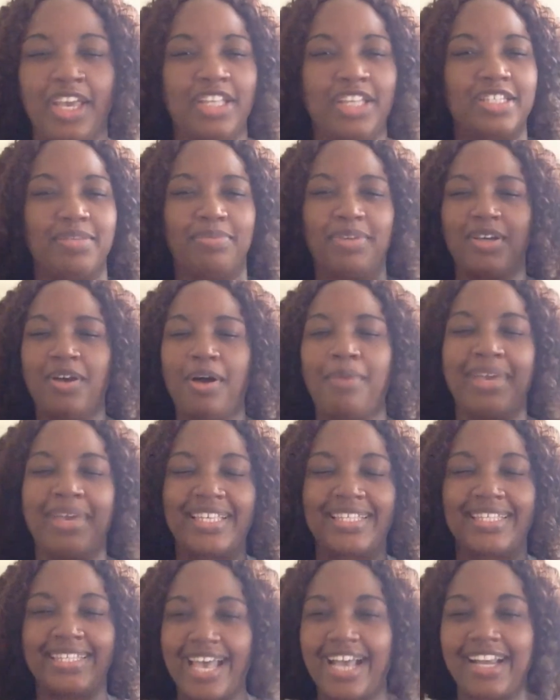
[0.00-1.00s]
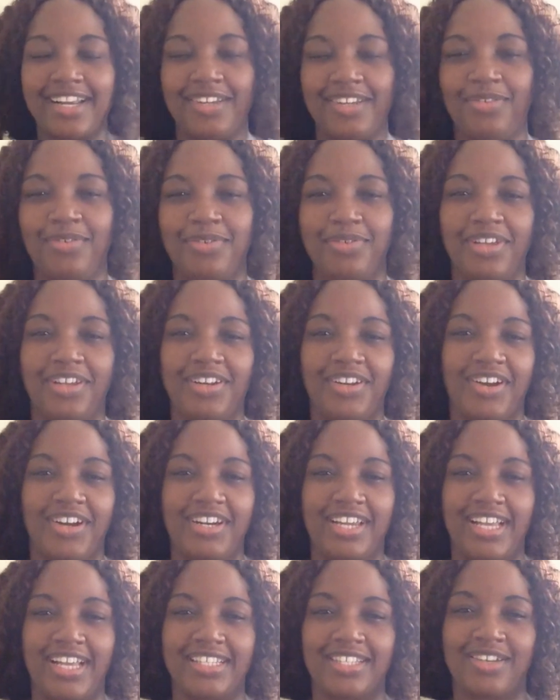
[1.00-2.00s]
to become exactly who the Lord
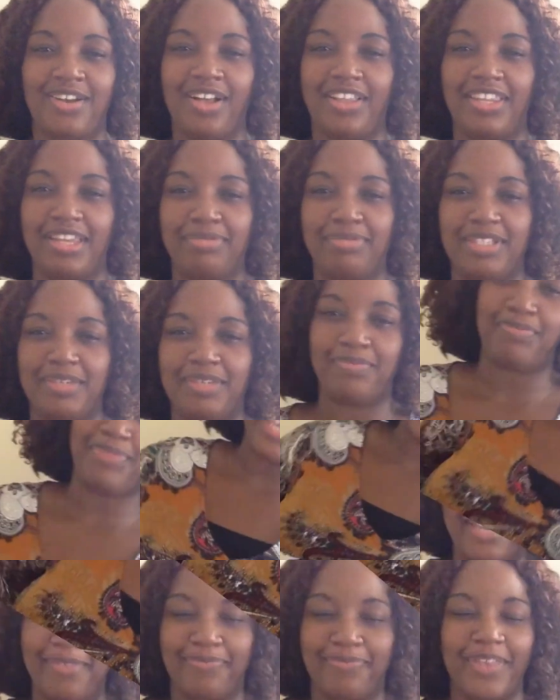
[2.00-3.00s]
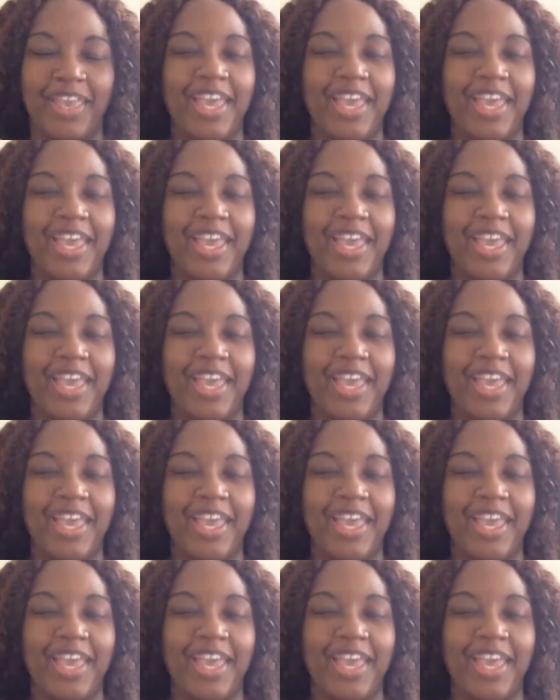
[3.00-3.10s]
has called them to be.